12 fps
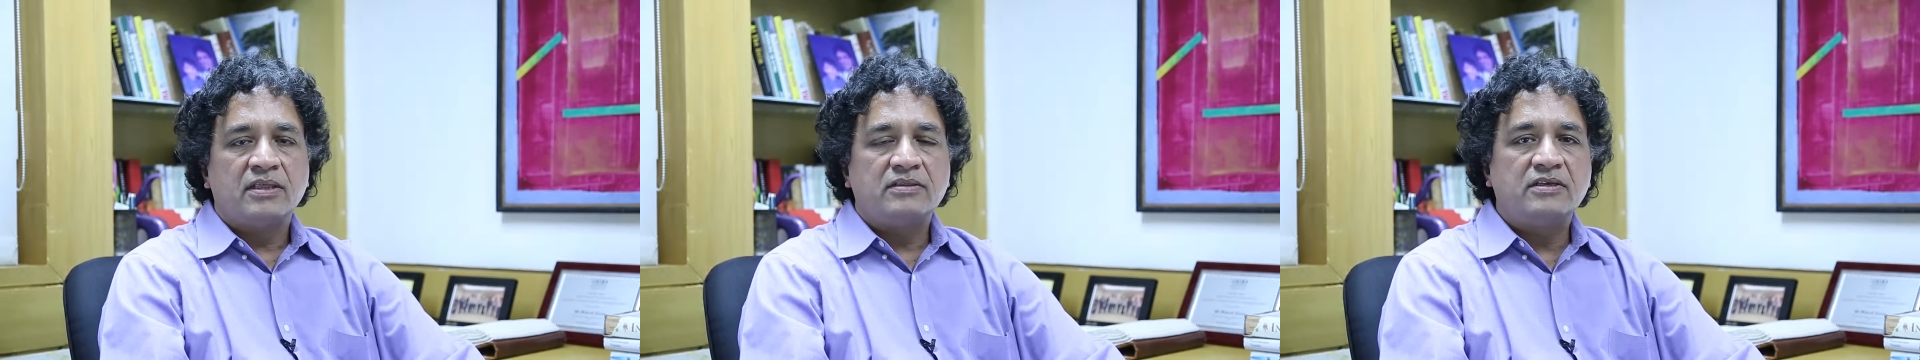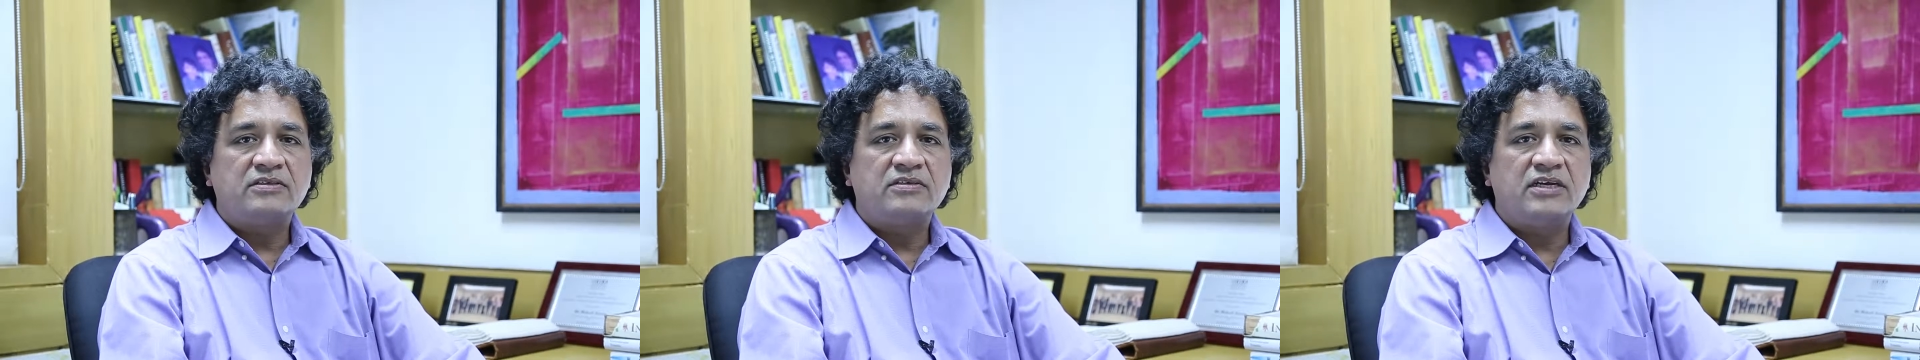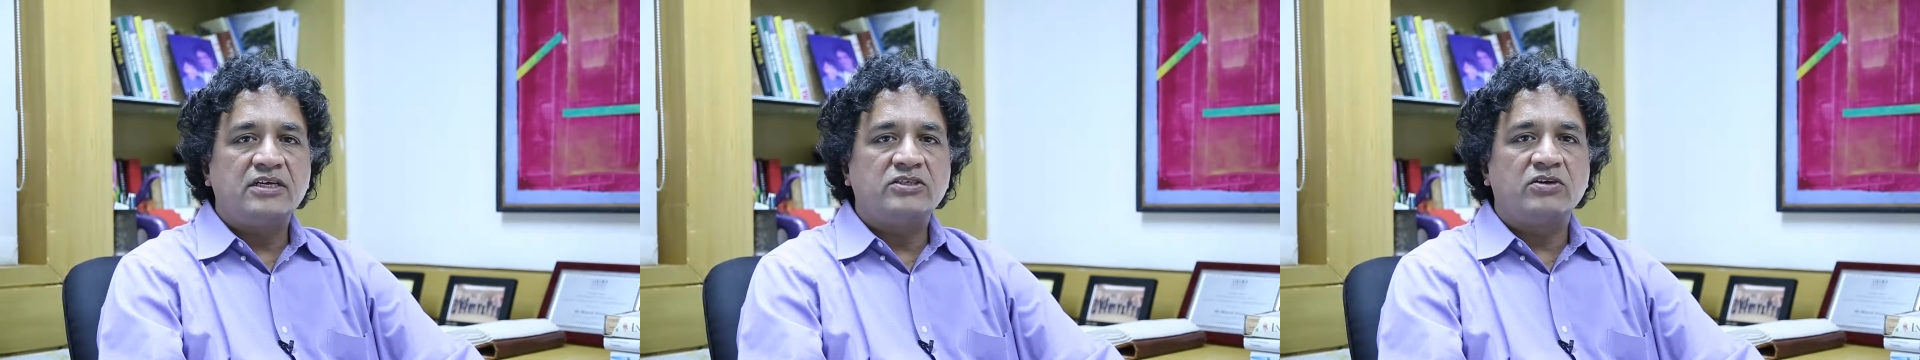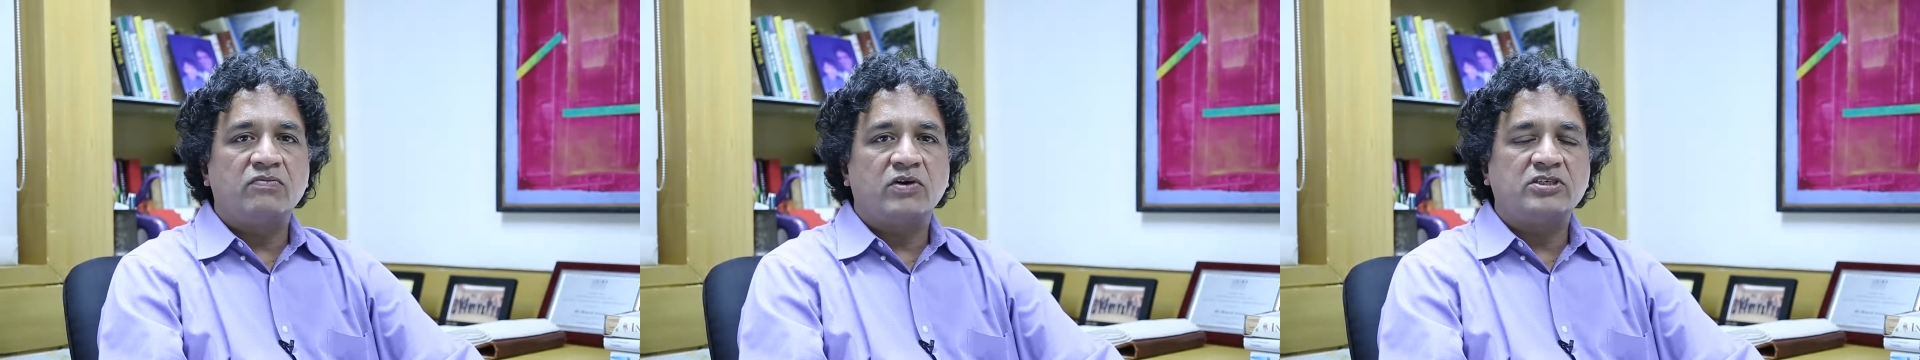this
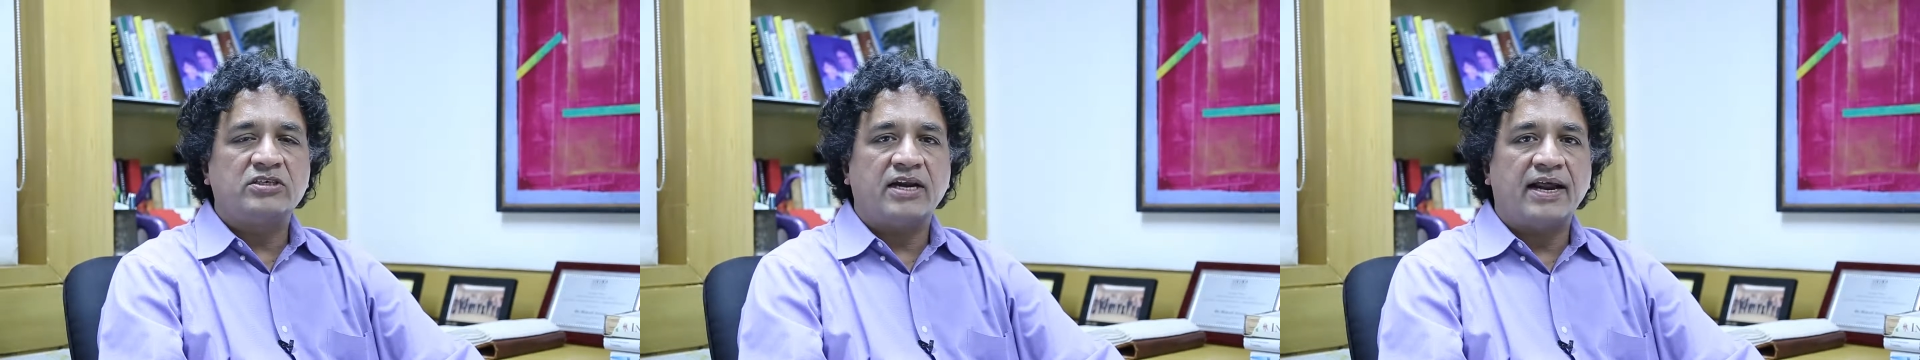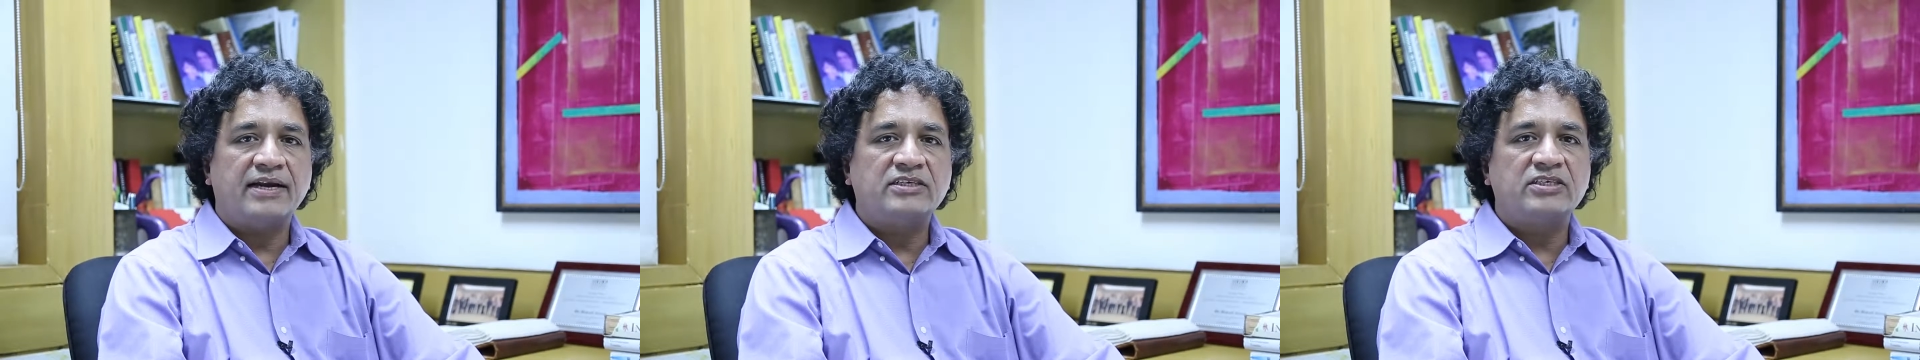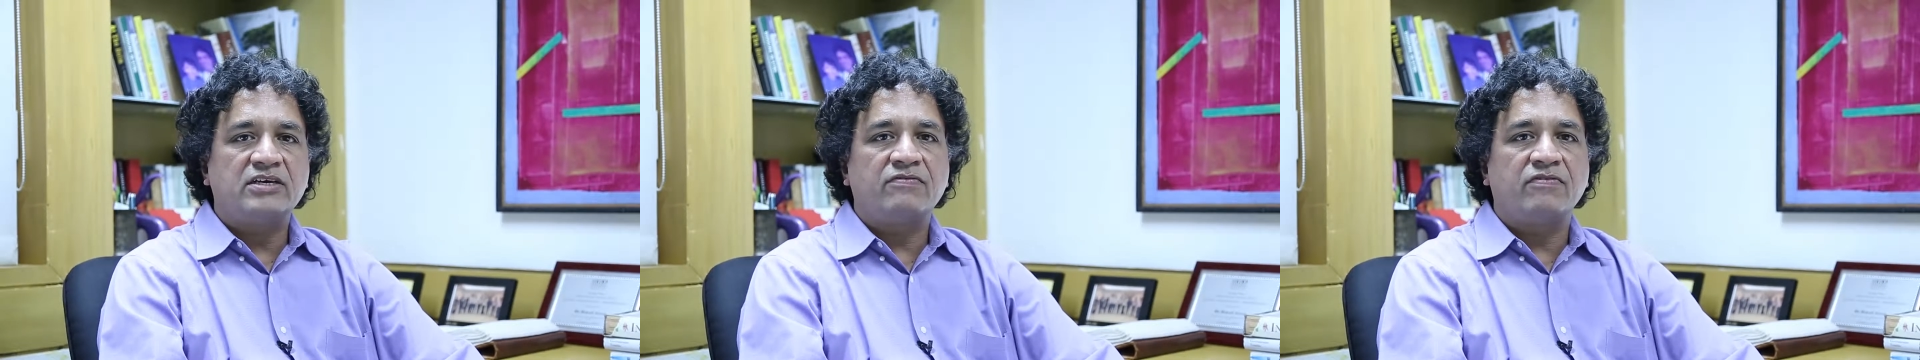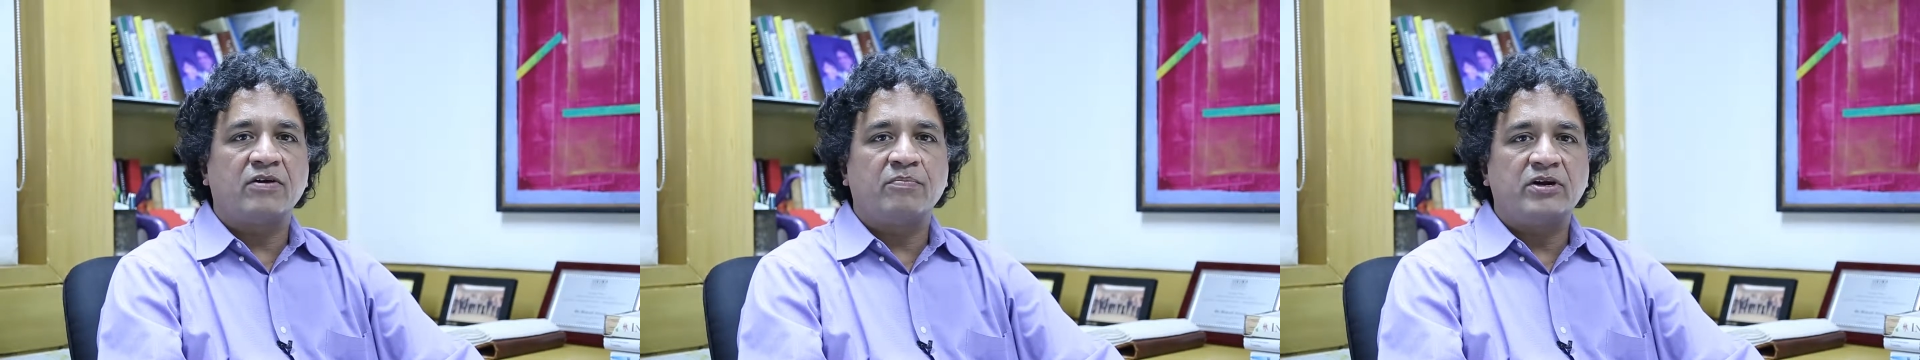region was strategic
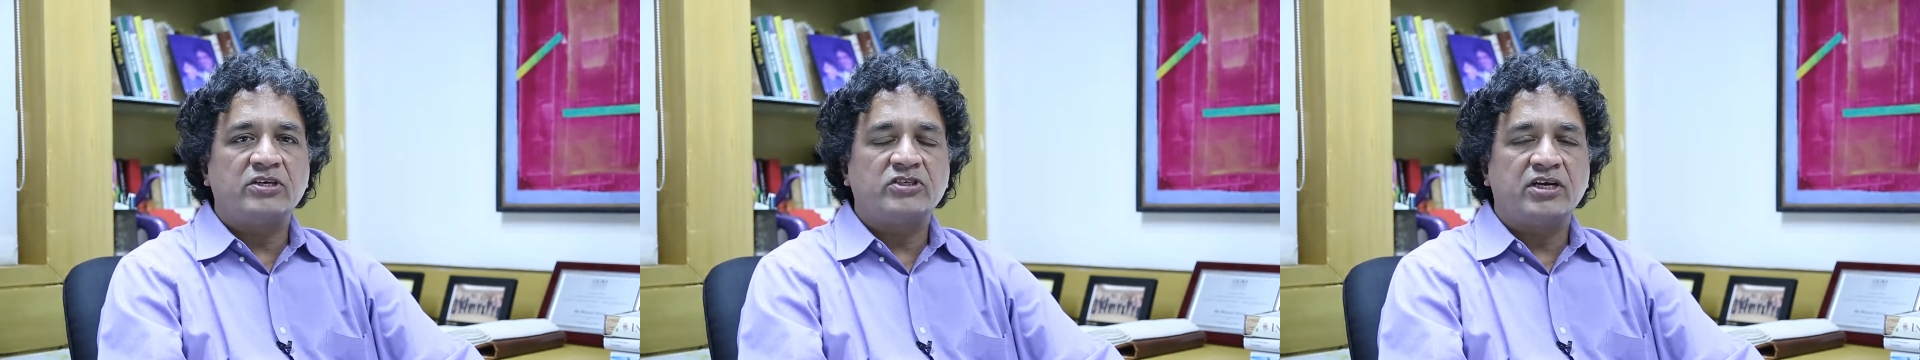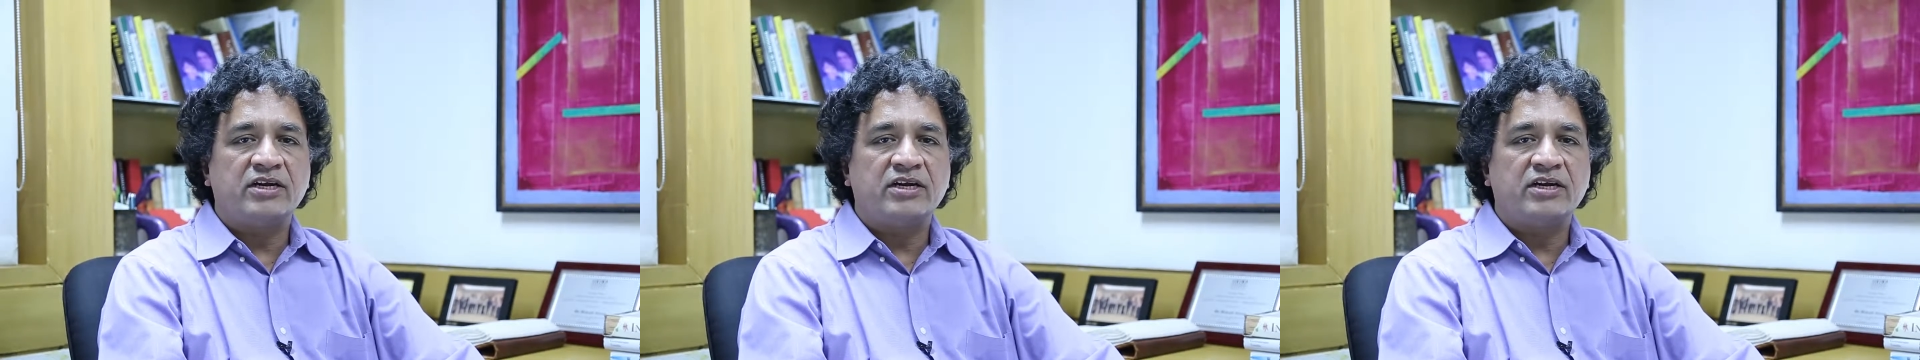for British